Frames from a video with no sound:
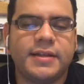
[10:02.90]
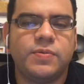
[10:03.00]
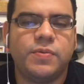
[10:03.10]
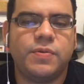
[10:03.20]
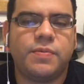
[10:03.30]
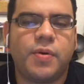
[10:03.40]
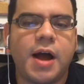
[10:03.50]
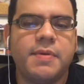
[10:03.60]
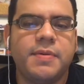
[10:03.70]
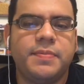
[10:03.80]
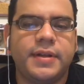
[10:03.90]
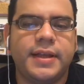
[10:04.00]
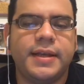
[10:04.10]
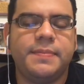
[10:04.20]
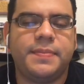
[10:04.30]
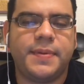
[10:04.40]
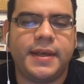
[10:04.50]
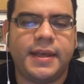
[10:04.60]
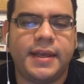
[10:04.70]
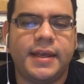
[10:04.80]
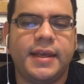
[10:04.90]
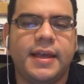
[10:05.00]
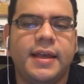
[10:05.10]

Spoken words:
one would probably be...